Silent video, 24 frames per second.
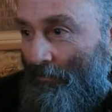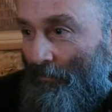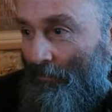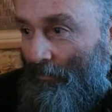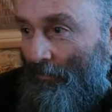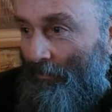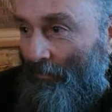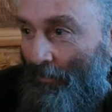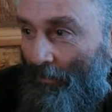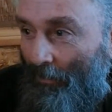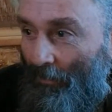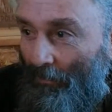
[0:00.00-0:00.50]

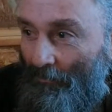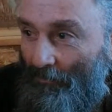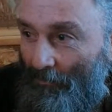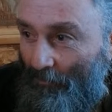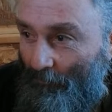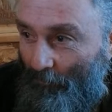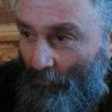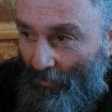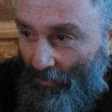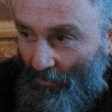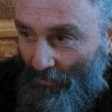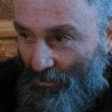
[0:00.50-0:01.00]
Yeah,
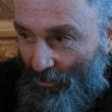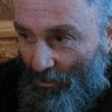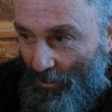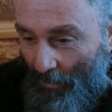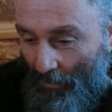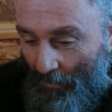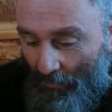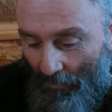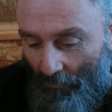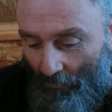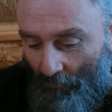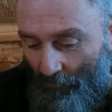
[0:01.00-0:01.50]
somebody in
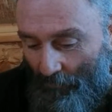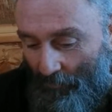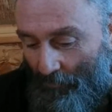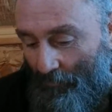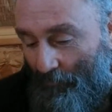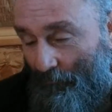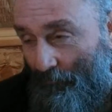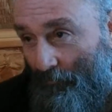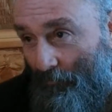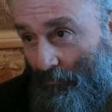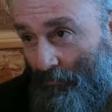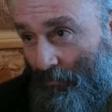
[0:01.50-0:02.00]
chat, let me know
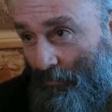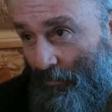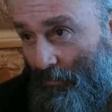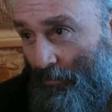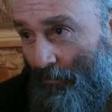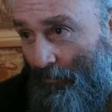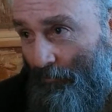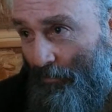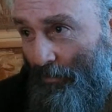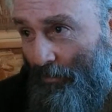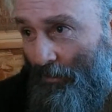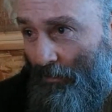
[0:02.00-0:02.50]
if you can hear
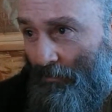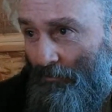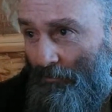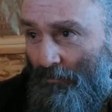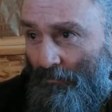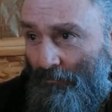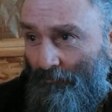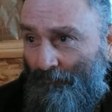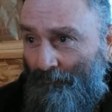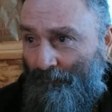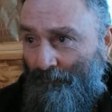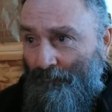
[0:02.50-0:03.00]
me now.
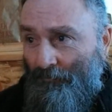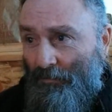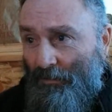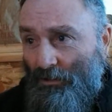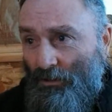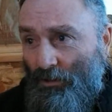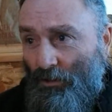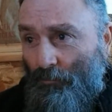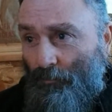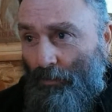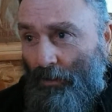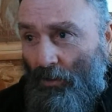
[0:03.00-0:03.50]

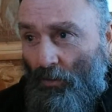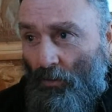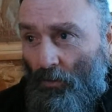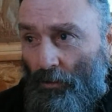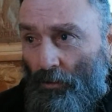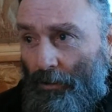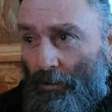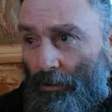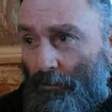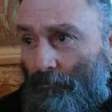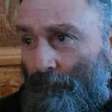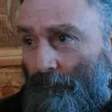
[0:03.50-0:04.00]
Should be audio.